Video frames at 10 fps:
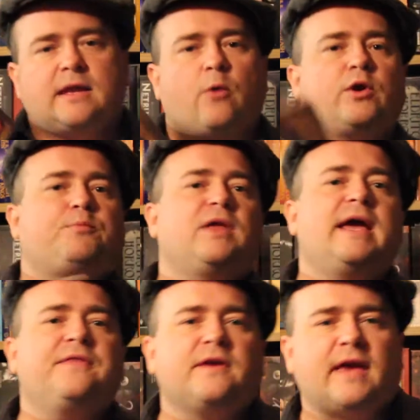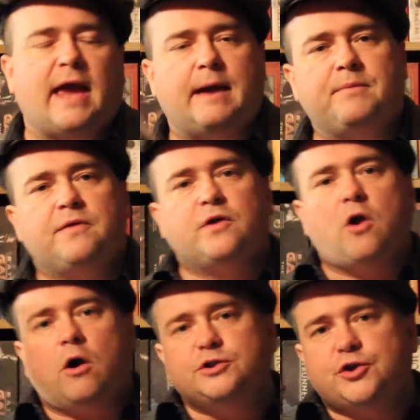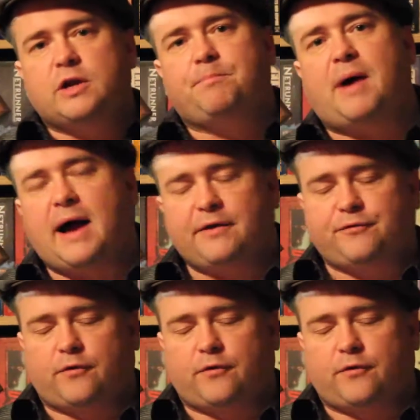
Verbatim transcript: Now, when you're playing the game, the cards you're going to buy